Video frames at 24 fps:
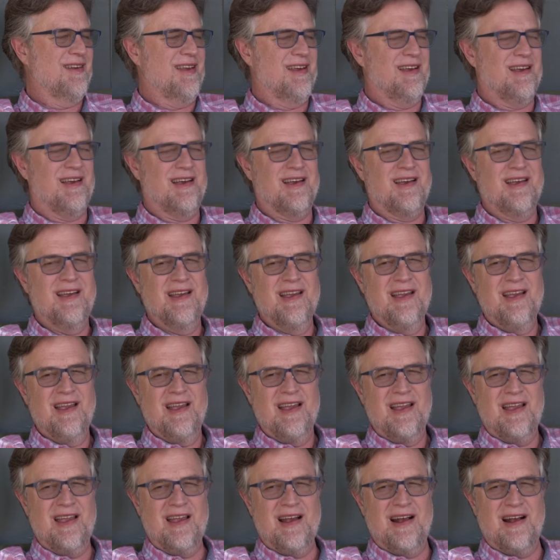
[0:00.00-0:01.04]

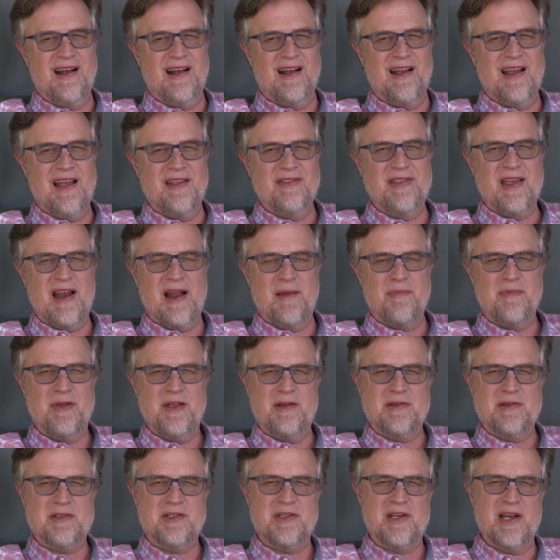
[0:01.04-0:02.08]
then I
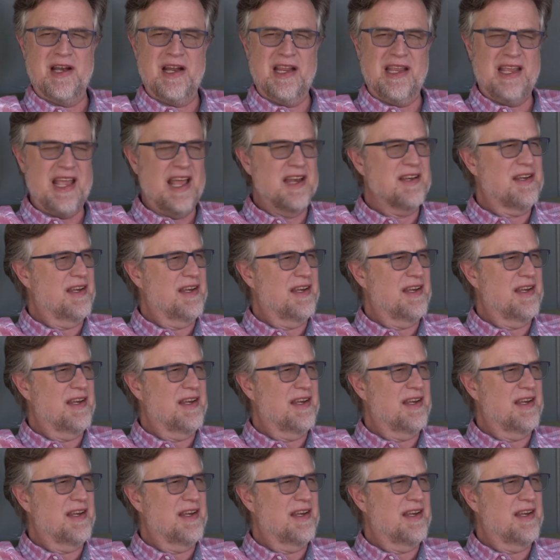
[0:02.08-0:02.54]
pitched it again